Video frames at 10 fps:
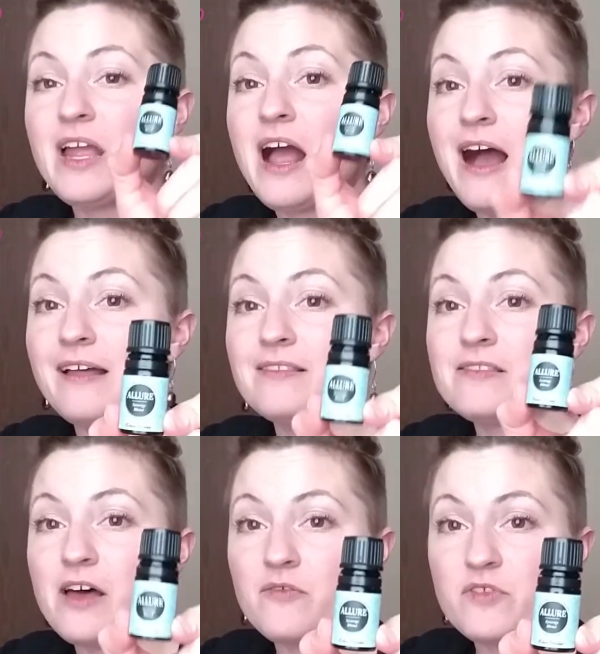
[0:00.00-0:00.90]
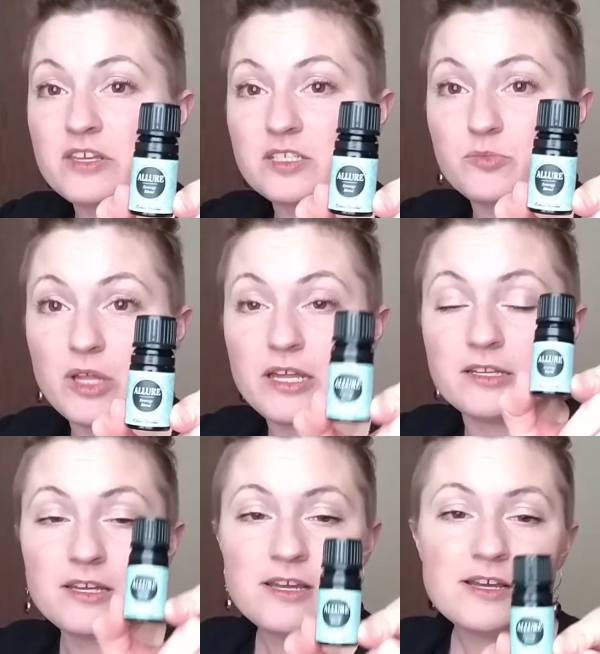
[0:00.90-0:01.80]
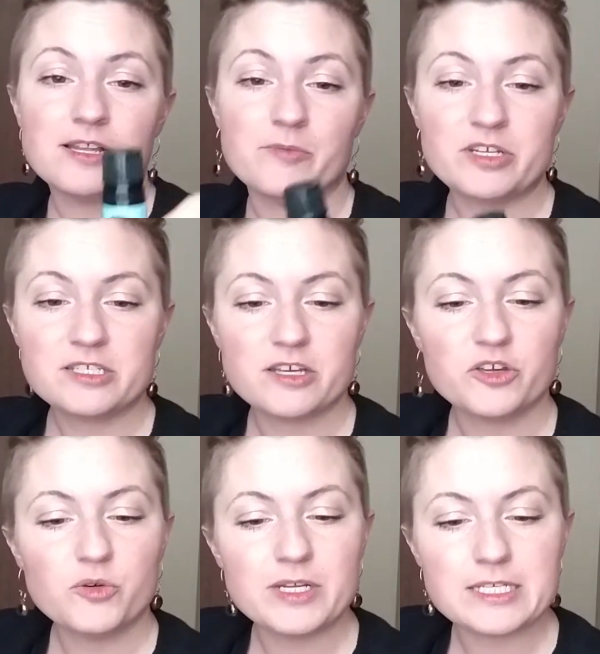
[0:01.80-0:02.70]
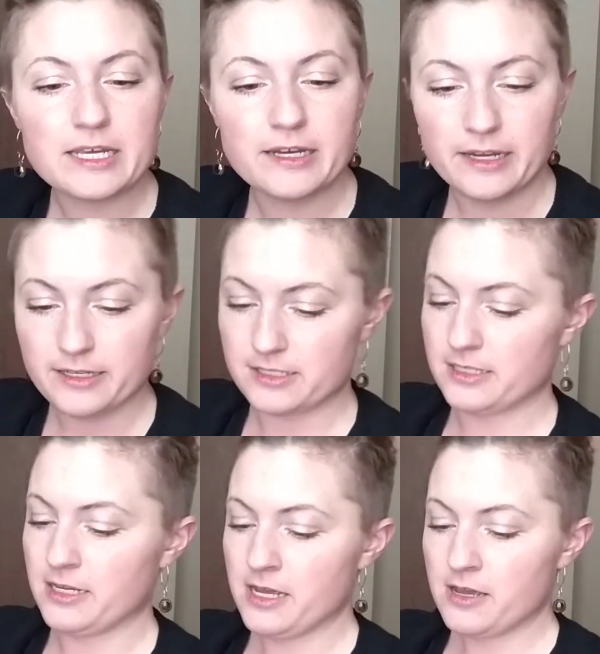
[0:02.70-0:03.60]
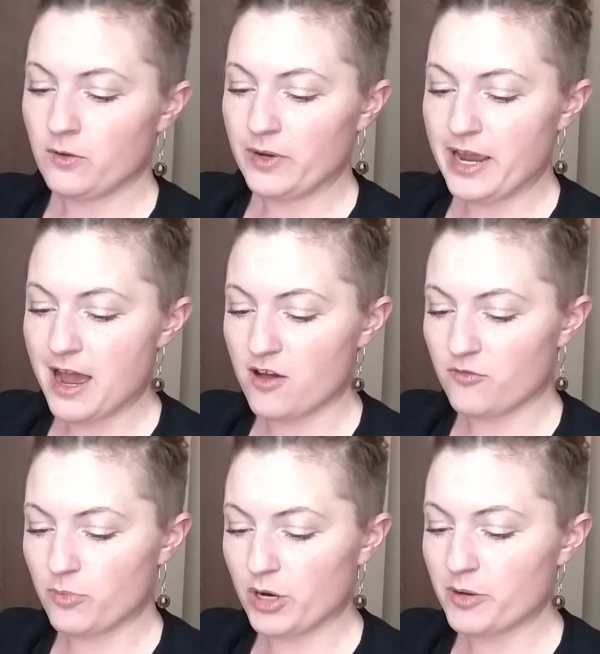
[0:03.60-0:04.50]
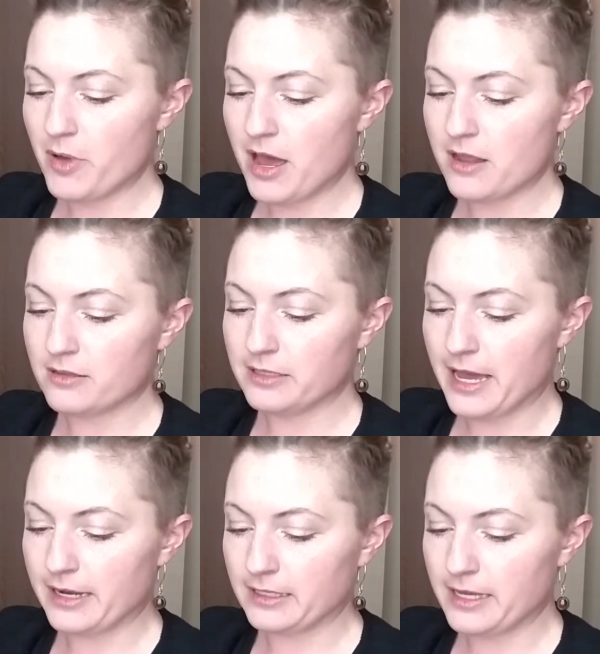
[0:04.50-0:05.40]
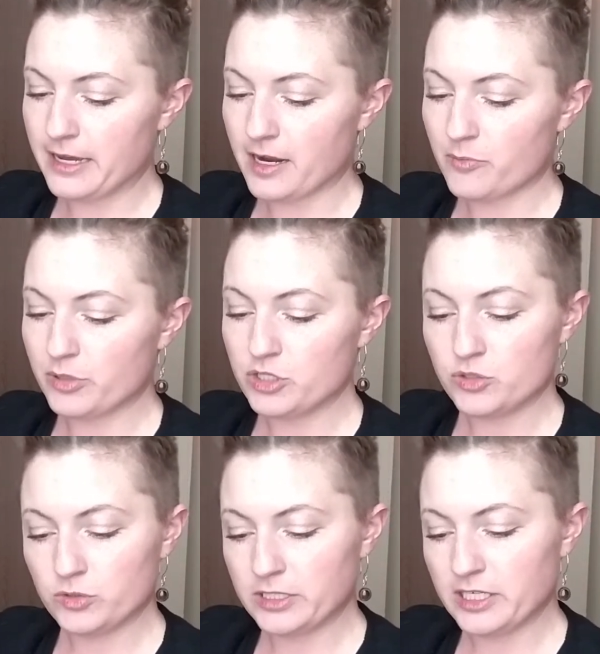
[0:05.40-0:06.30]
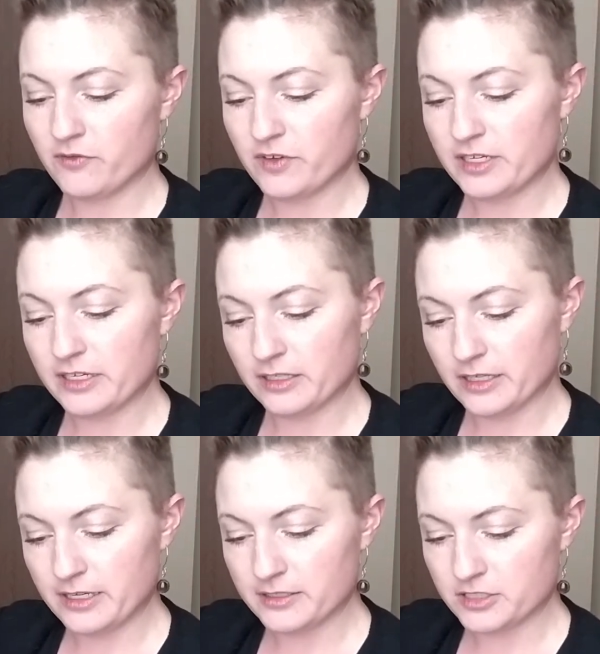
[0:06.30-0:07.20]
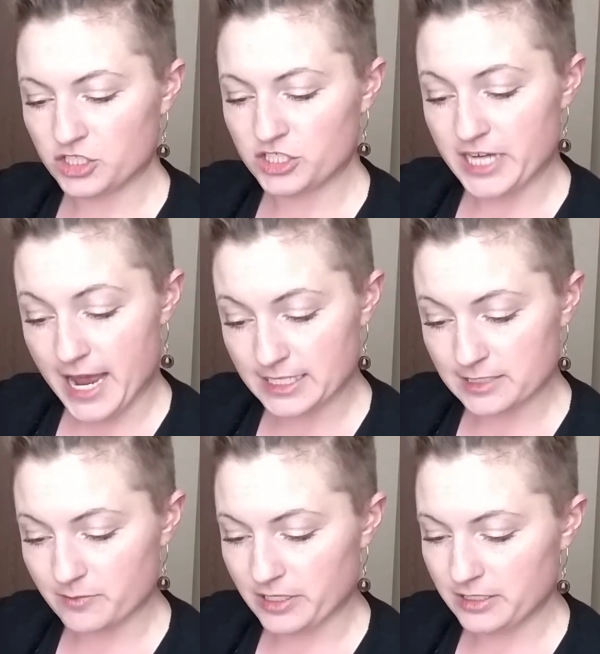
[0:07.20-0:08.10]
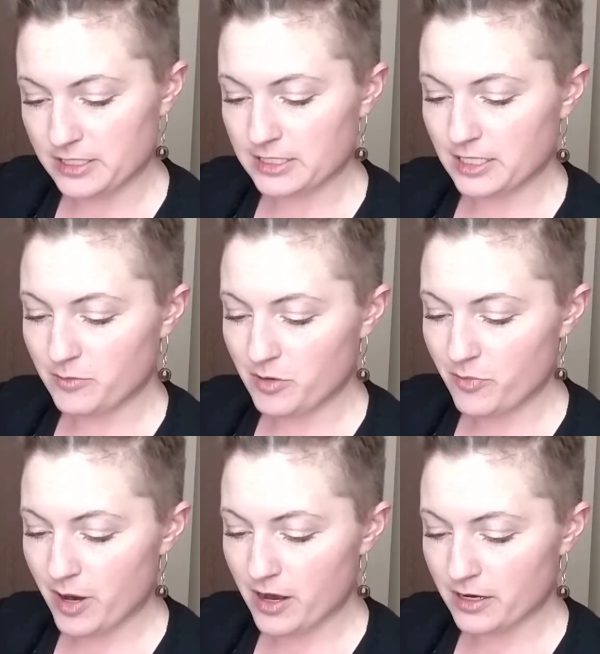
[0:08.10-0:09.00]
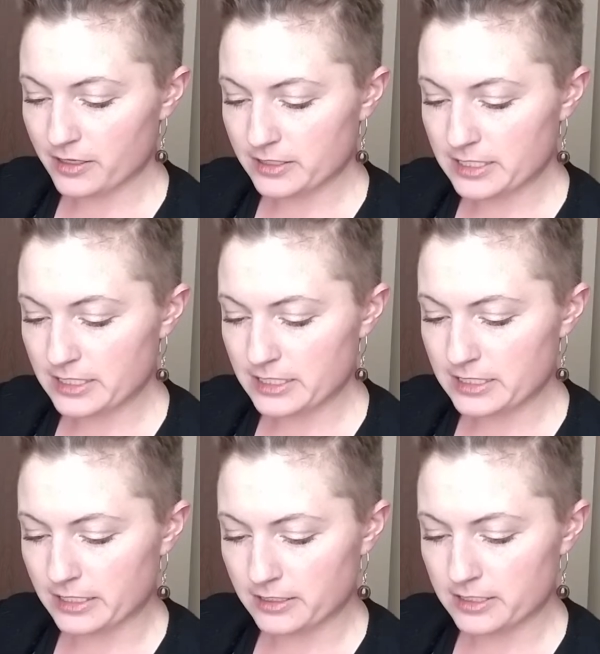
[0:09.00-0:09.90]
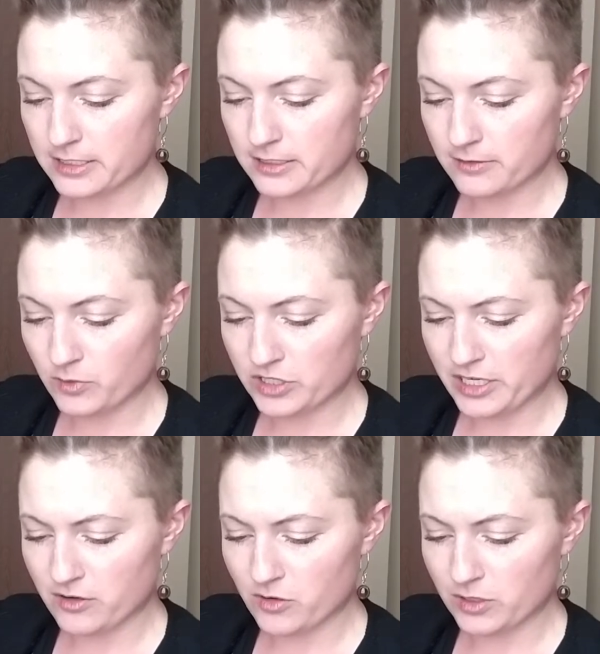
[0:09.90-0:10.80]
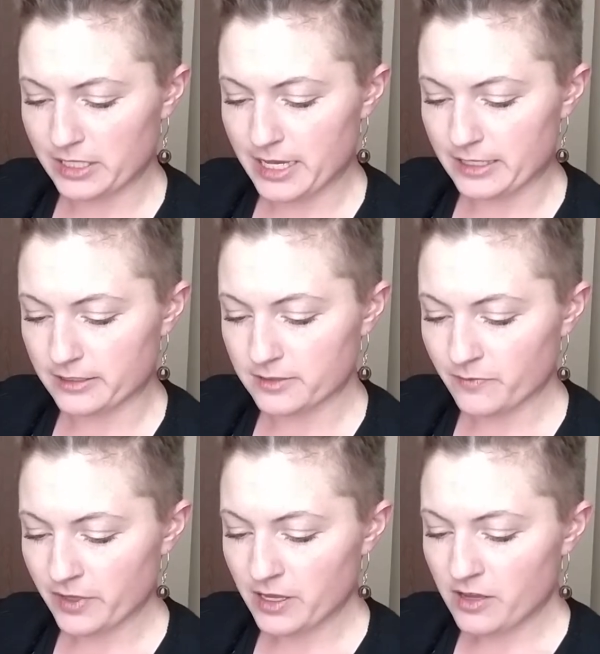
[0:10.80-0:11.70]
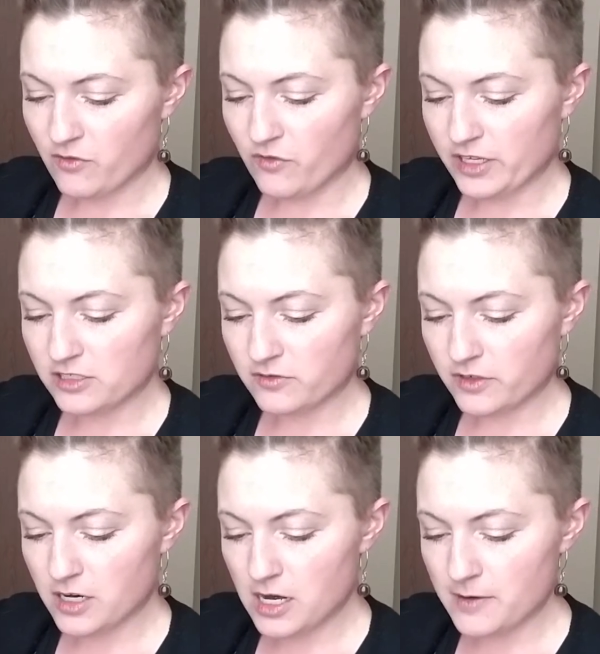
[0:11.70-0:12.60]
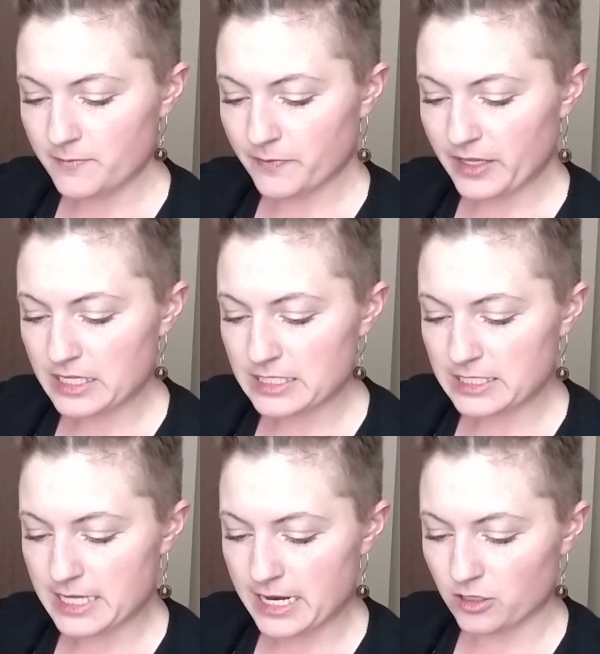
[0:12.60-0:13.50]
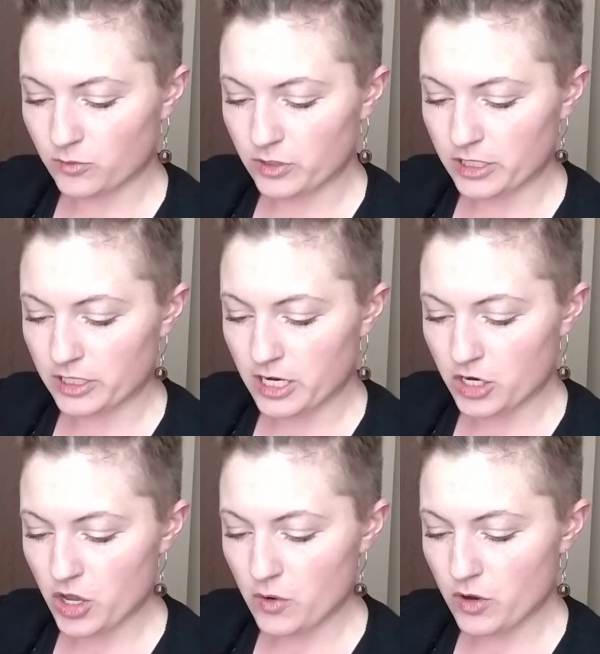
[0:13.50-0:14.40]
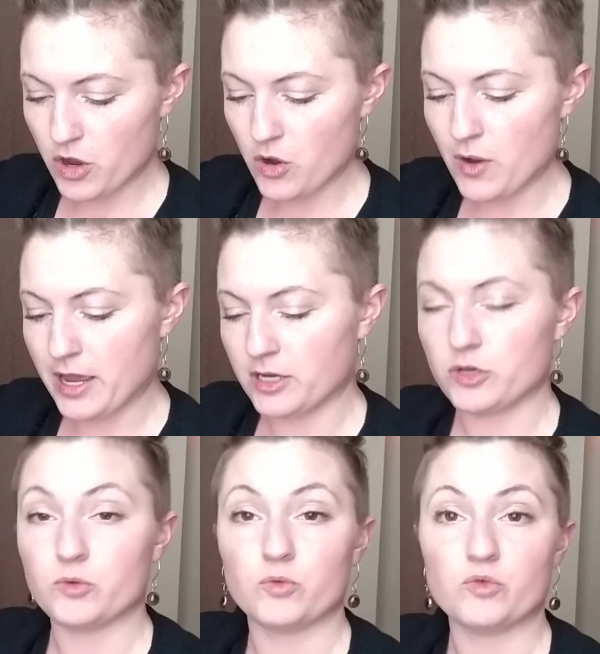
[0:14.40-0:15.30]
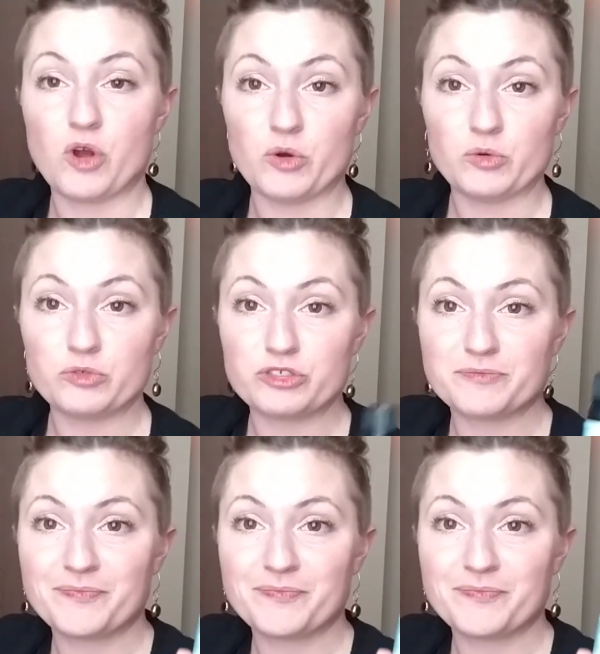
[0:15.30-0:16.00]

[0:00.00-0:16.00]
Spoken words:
I love this blend. Let me just tell you what's in it. We have bergamot, ylang ylang, patchouli, vanilla, jasmine, cinnamon bark, cistus, which I don't know what that is, vetiver, sandalwood, cocoa, and rose.